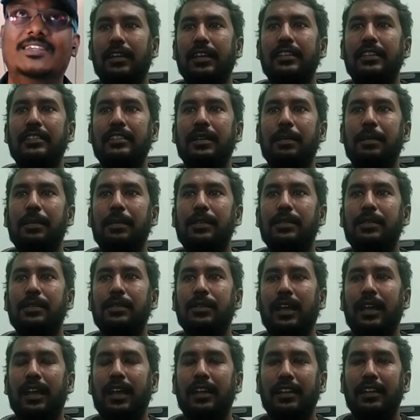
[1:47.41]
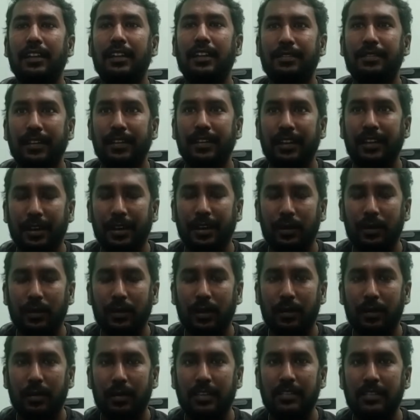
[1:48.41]
Each episode had a different
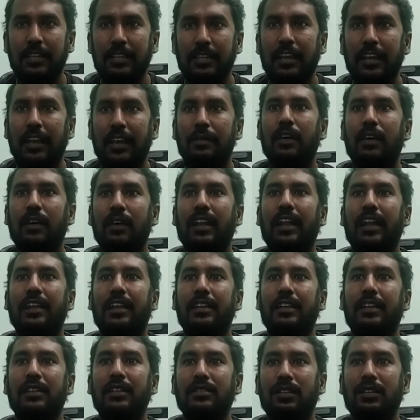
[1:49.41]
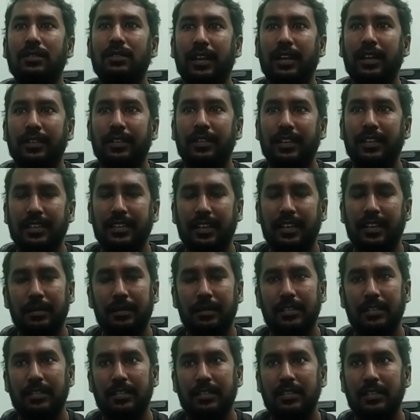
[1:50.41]
environment and varieties of FX
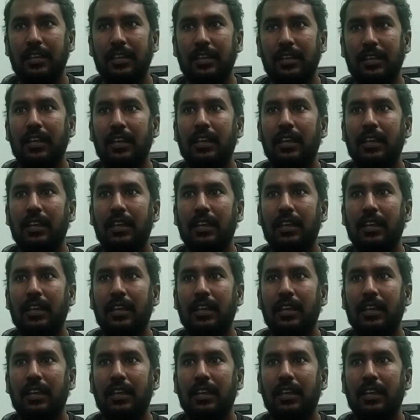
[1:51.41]
elements.